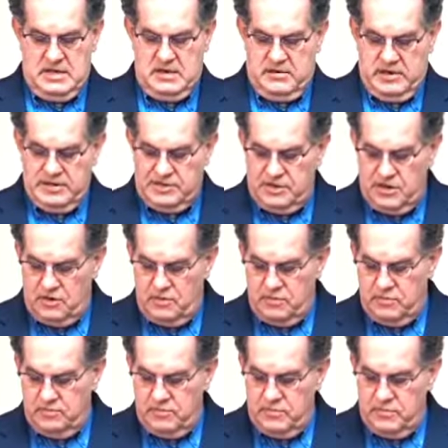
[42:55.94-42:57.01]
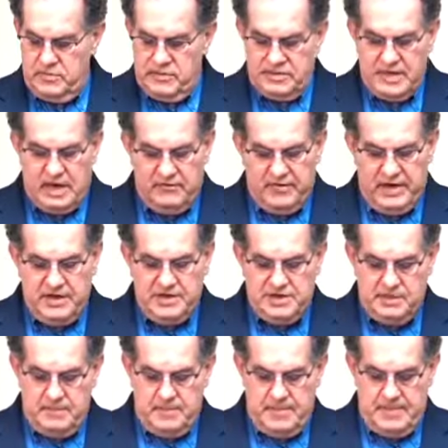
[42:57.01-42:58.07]
there is no
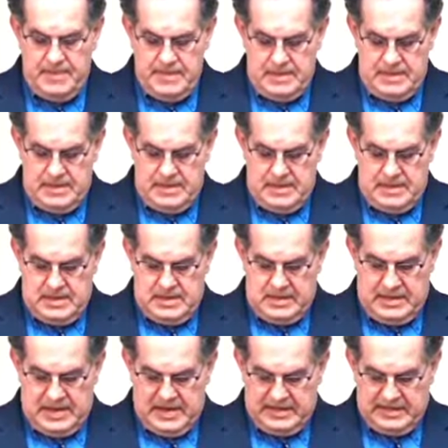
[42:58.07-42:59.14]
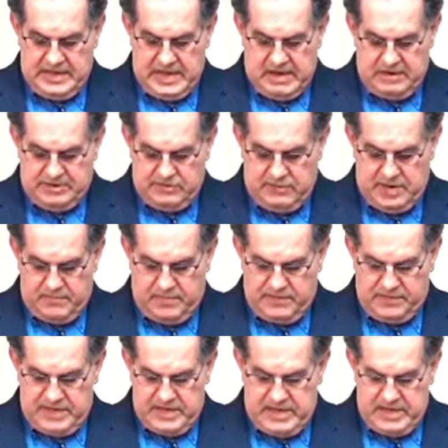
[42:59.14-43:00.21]
salvation. And that's how it's
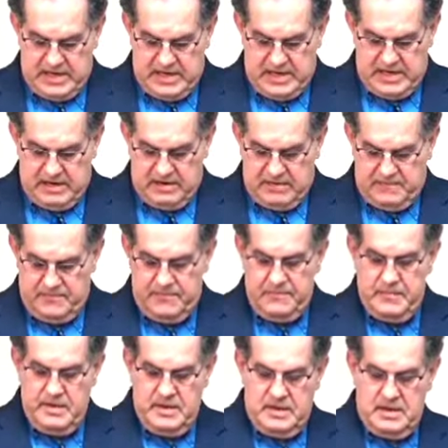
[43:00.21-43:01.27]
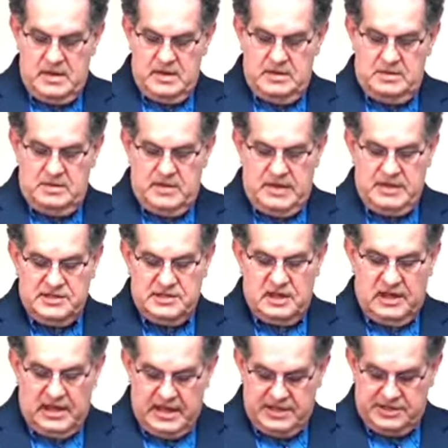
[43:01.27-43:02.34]
represented here to these
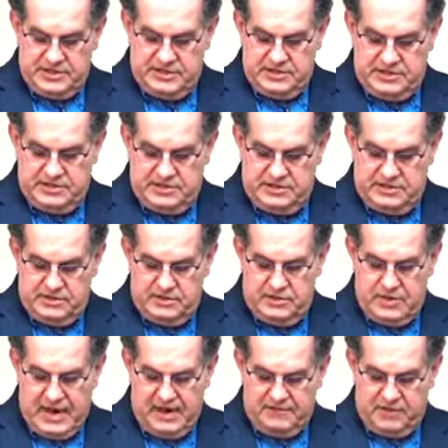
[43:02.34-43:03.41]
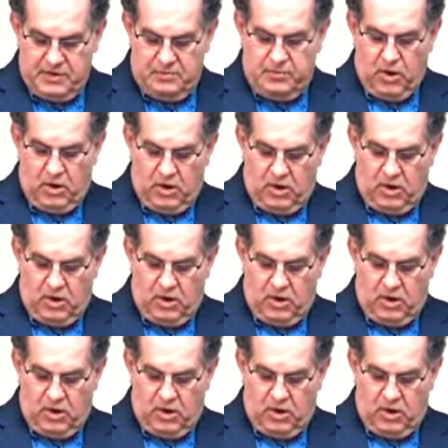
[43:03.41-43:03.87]
Galatians who, after